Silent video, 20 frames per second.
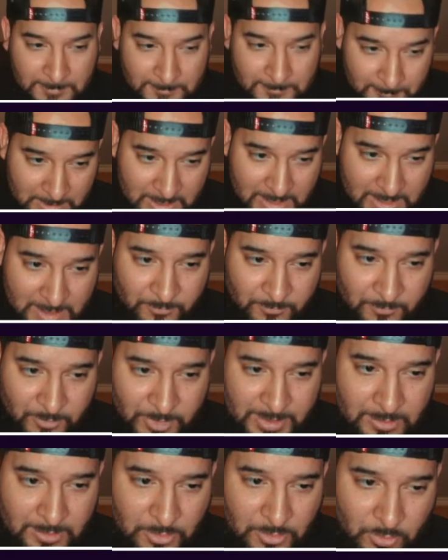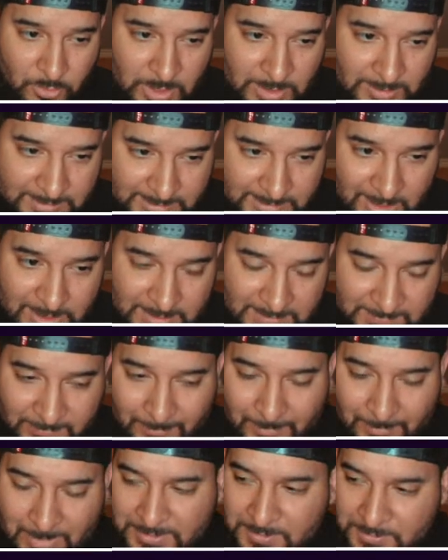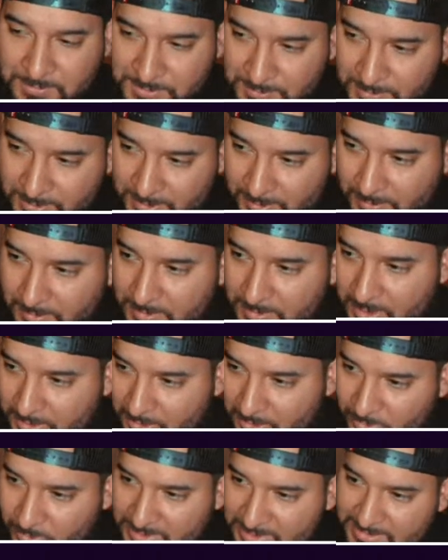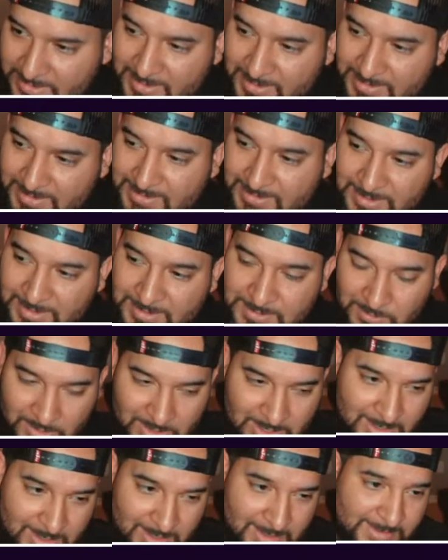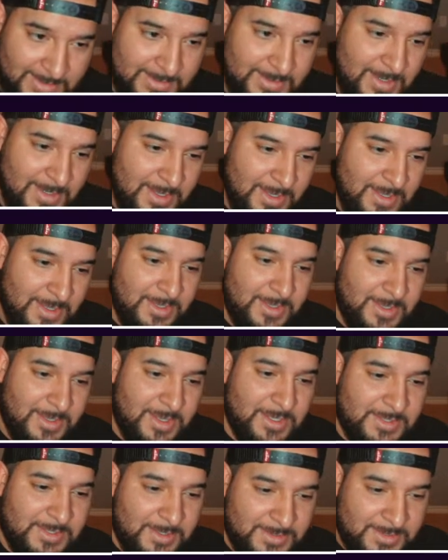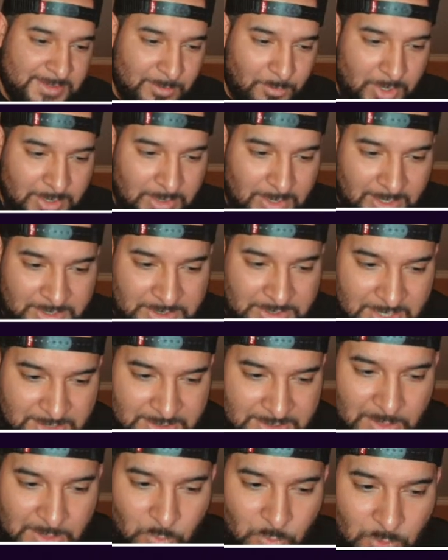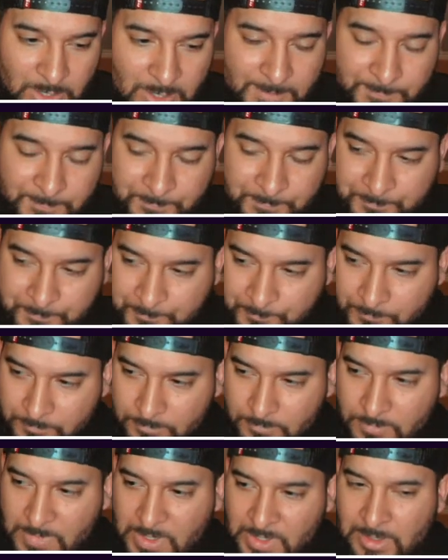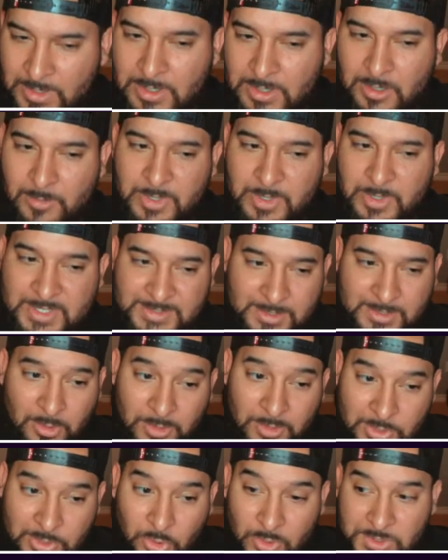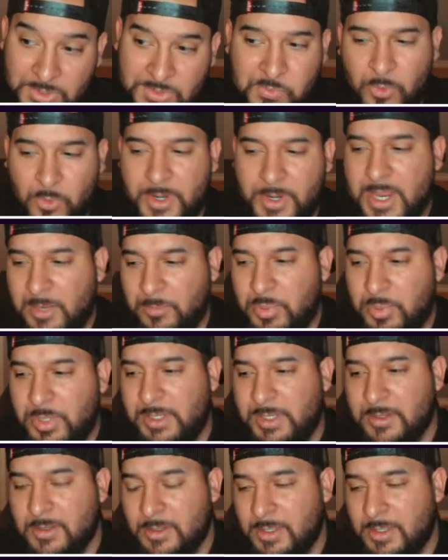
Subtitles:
and I'm running no outsiders for Matthew Judon. Now, the reason is these two guys instead of somebody like JJ Watt, because it only costs 1 AP.